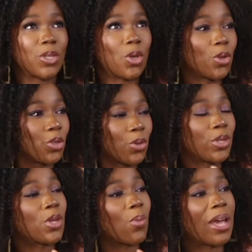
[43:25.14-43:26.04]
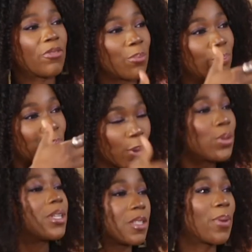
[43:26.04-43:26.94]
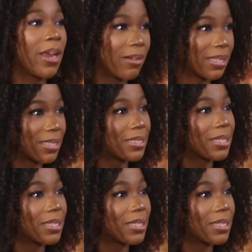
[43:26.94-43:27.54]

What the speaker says: you and your wife are bonus parents.